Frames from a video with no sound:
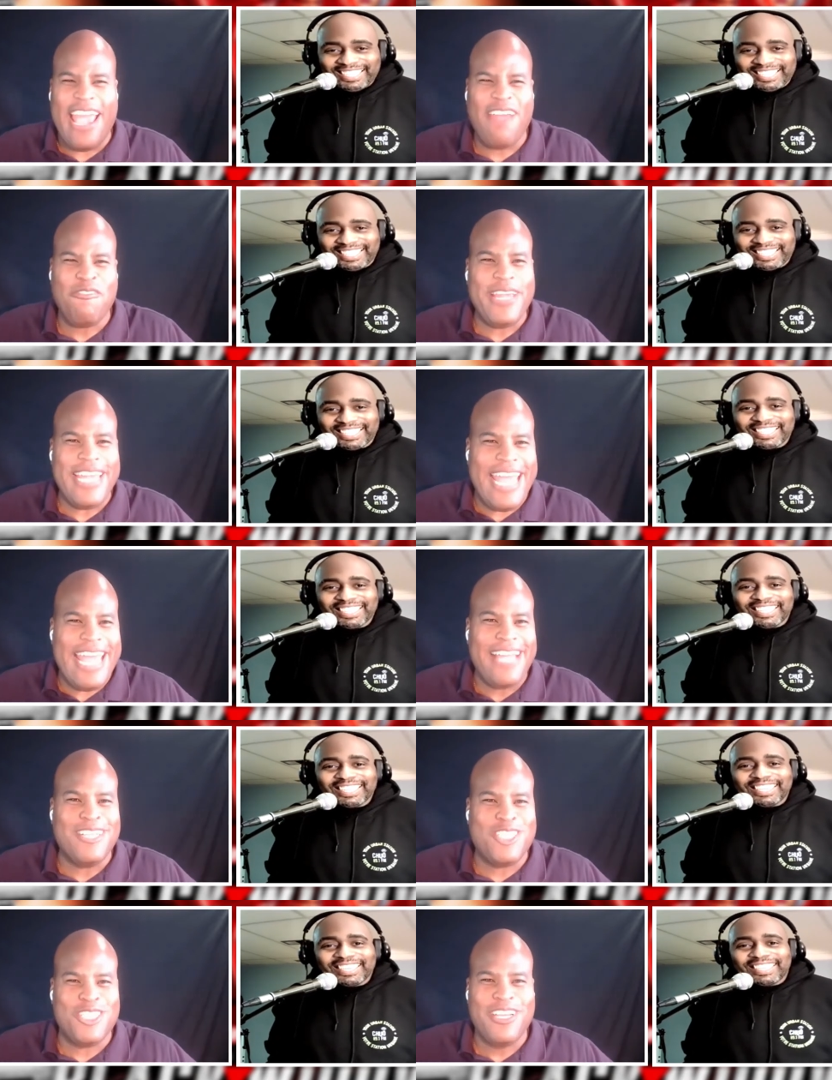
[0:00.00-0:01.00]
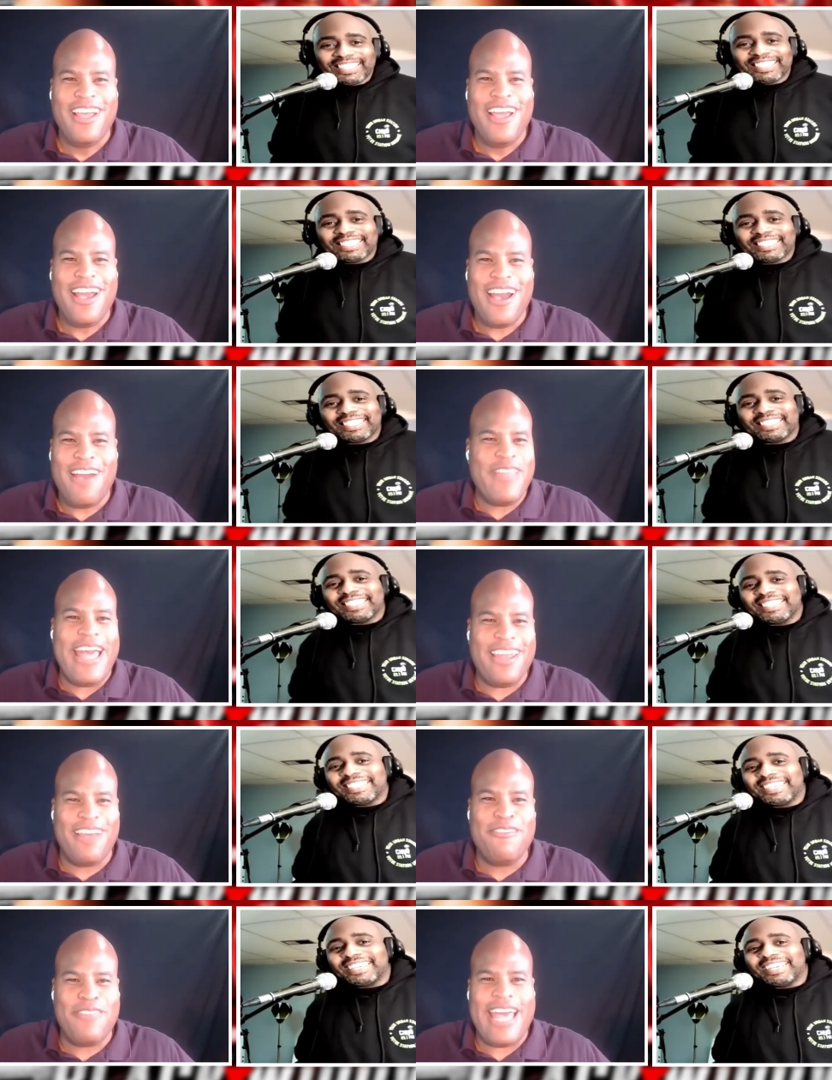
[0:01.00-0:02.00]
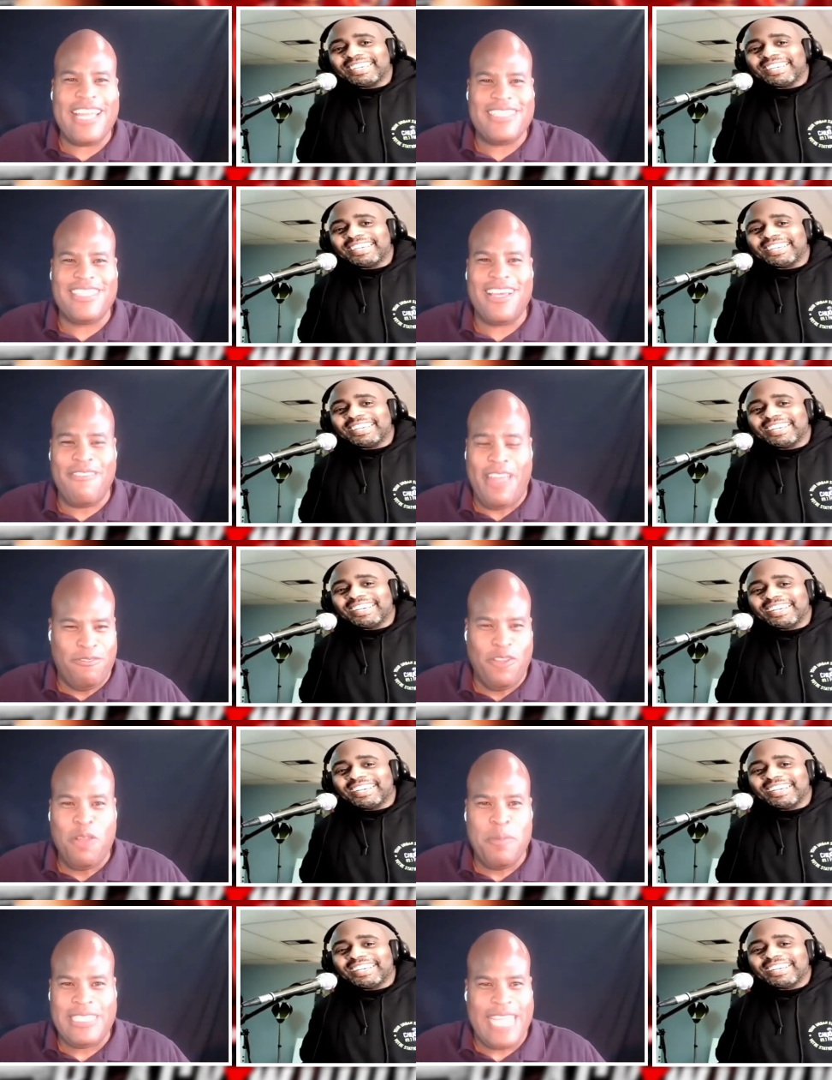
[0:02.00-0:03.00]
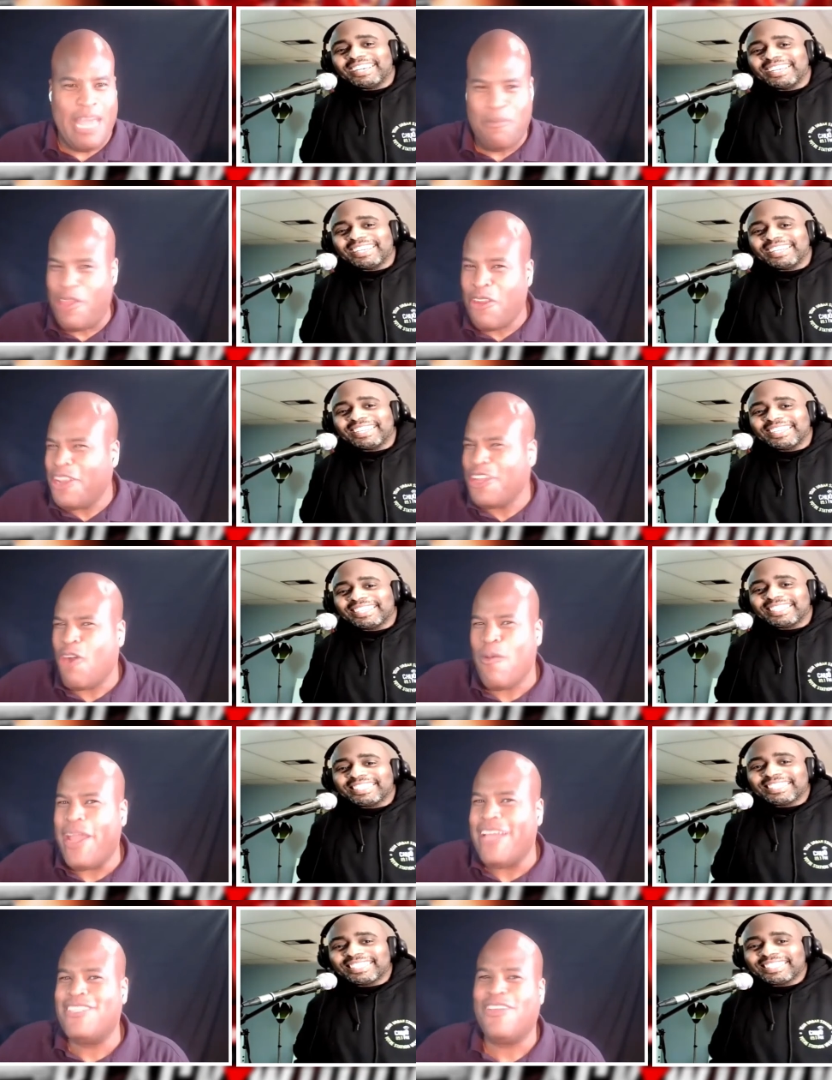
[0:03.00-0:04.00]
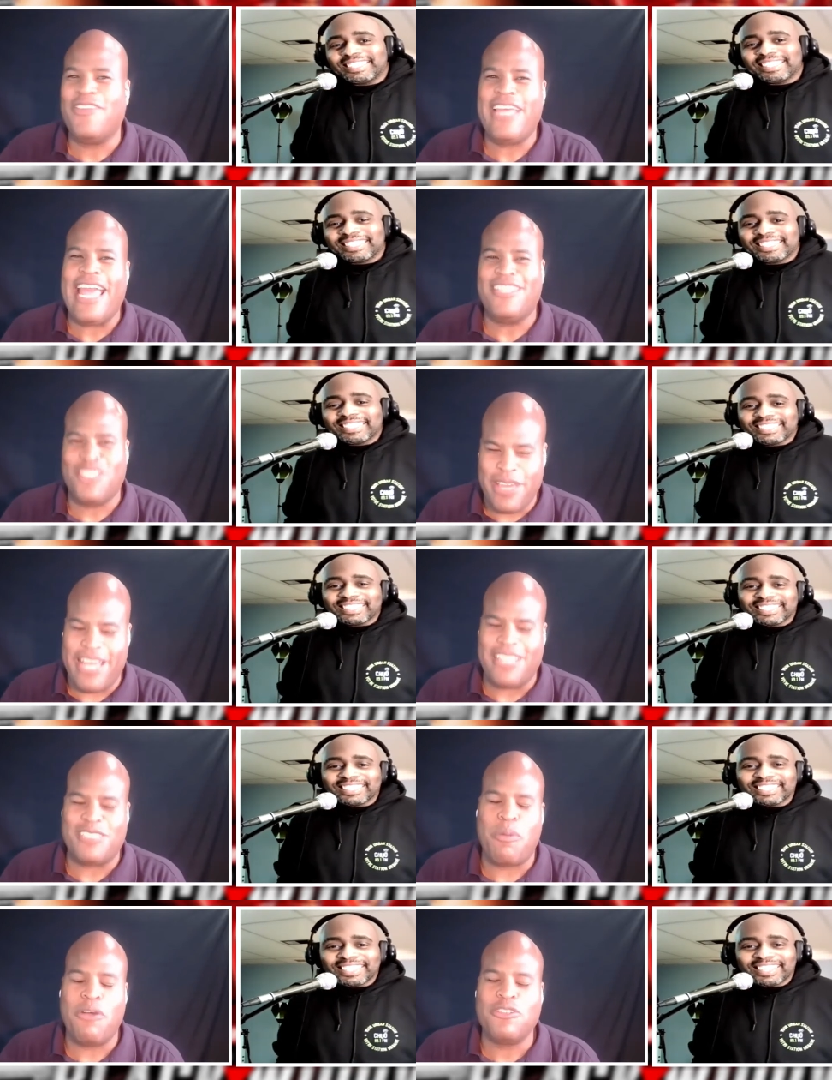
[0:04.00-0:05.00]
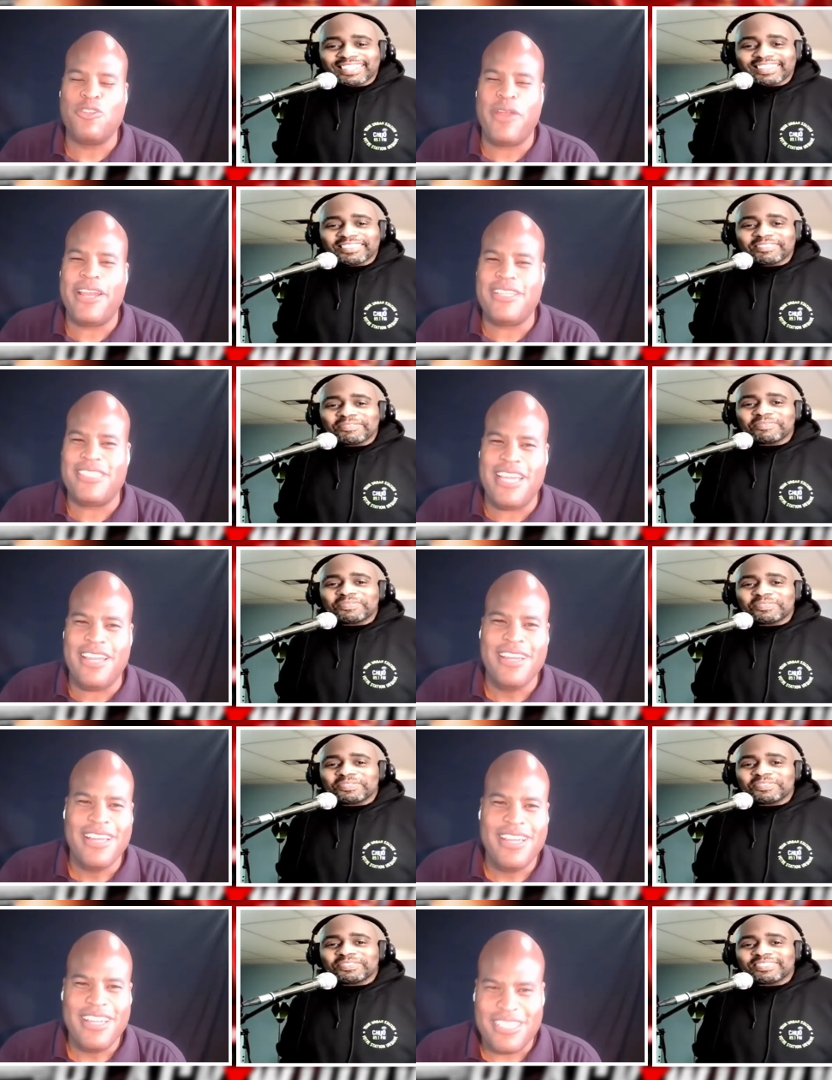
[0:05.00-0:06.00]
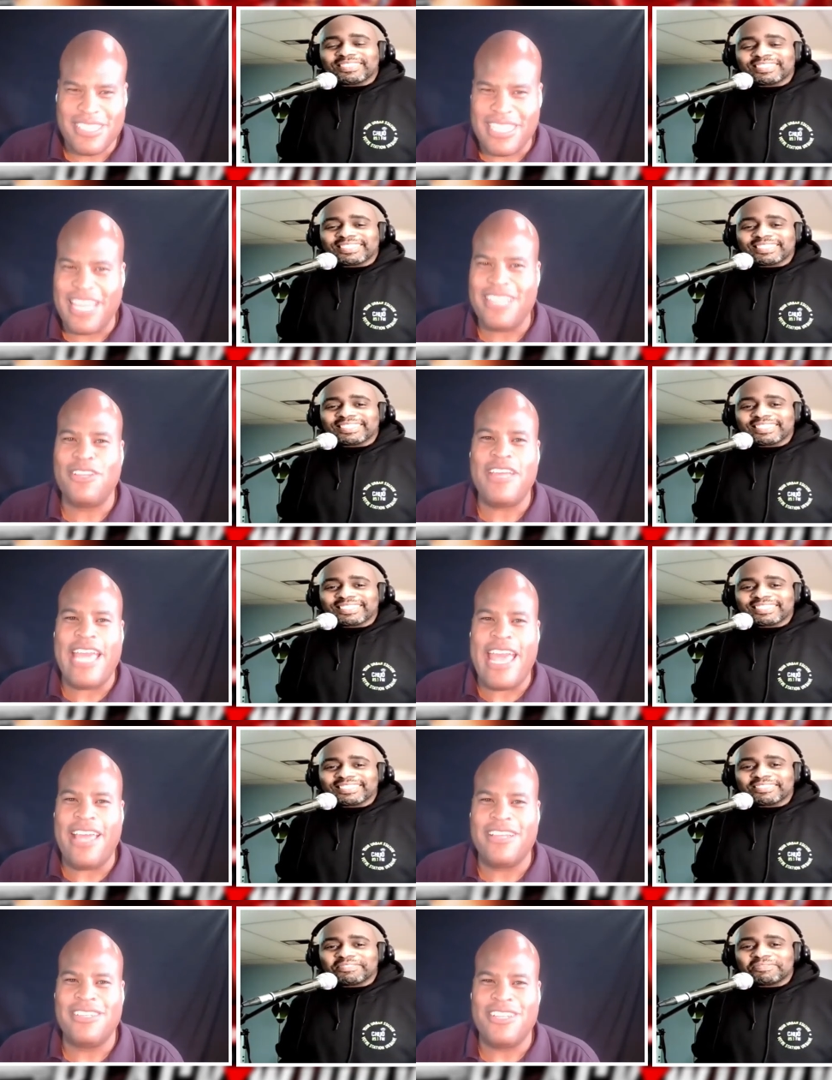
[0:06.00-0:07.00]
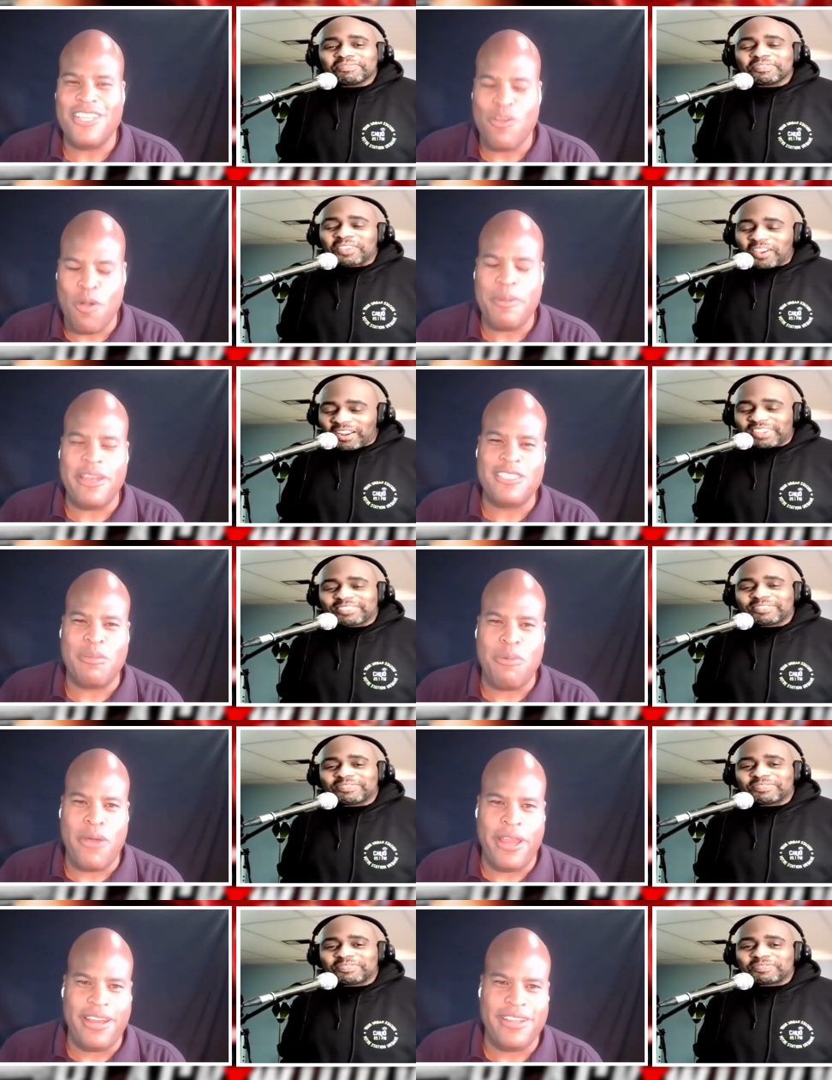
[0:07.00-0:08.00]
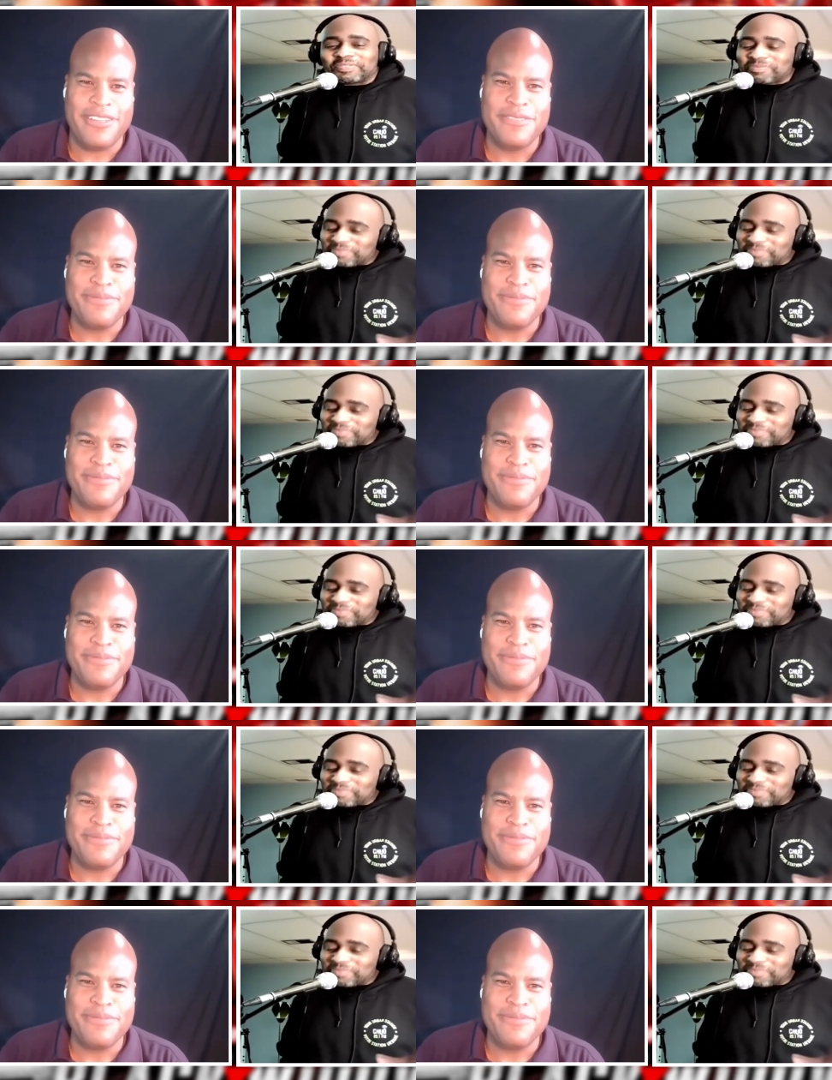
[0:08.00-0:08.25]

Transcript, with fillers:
Speaker 1: of every inch of that of that uh, uh, filming tape. They're going to go right until the end. So yes, post credit scene. Stay till the end. All you right. won't be disappointed.